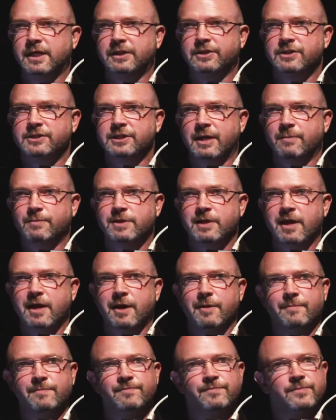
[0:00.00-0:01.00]
at the same
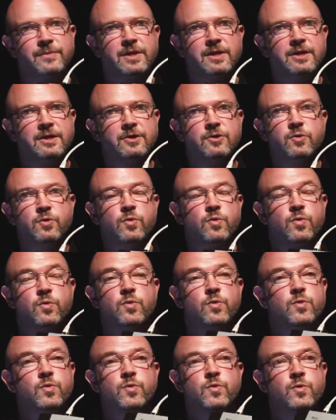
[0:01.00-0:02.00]
time.
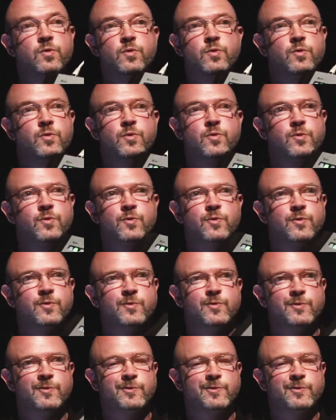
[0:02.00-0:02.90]
Ooh.